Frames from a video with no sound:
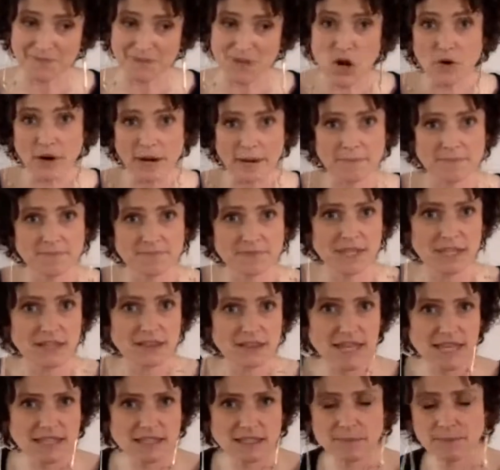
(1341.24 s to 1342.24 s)
Okay,
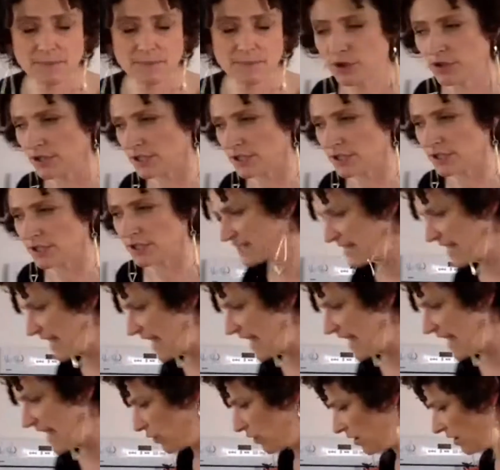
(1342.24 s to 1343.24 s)
let's put
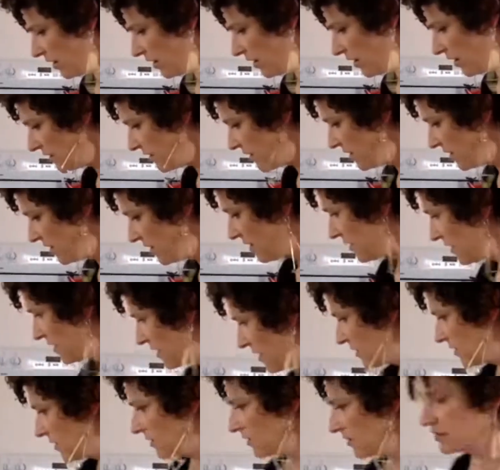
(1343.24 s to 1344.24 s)
our,
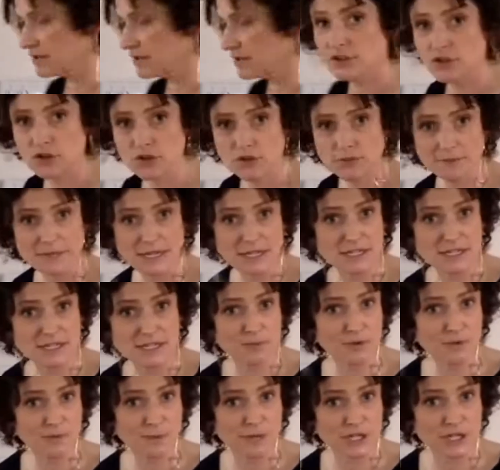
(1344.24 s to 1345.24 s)
excuse me, I just
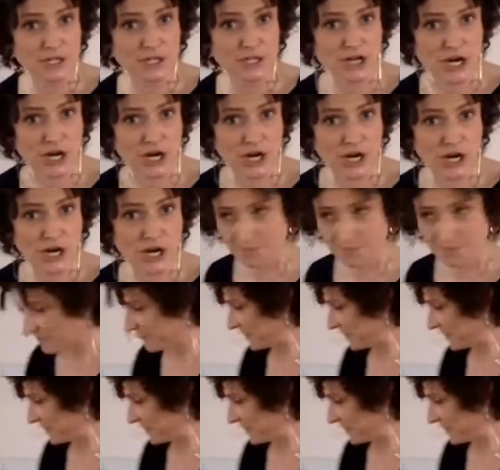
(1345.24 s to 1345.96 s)
moved my chair.